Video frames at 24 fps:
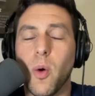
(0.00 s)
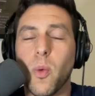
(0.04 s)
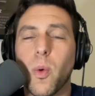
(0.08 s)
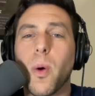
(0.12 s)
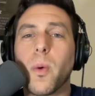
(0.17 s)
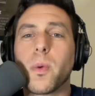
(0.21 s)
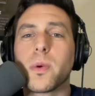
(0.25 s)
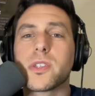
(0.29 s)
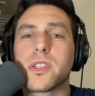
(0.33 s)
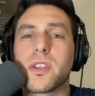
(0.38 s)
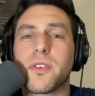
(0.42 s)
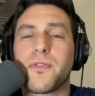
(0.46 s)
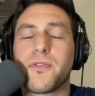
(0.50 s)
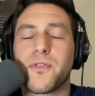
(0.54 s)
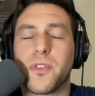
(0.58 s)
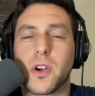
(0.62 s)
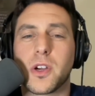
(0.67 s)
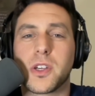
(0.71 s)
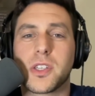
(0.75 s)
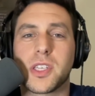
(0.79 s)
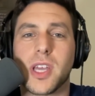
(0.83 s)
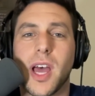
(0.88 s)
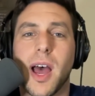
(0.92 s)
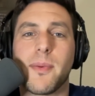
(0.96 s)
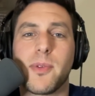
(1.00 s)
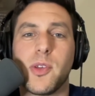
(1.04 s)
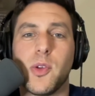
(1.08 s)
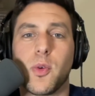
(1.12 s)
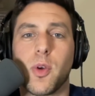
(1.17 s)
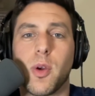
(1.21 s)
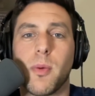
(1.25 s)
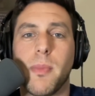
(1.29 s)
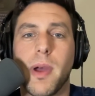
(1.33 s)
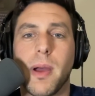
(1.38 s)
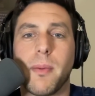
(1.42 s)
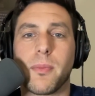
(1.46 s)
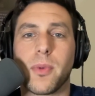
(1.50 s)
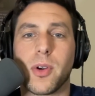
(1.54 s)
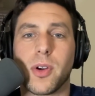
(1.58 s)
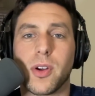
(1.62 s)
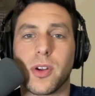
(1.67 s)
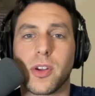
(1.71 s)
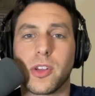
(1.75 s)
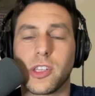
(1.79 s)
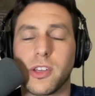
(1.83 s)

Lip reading: when was the first time you remember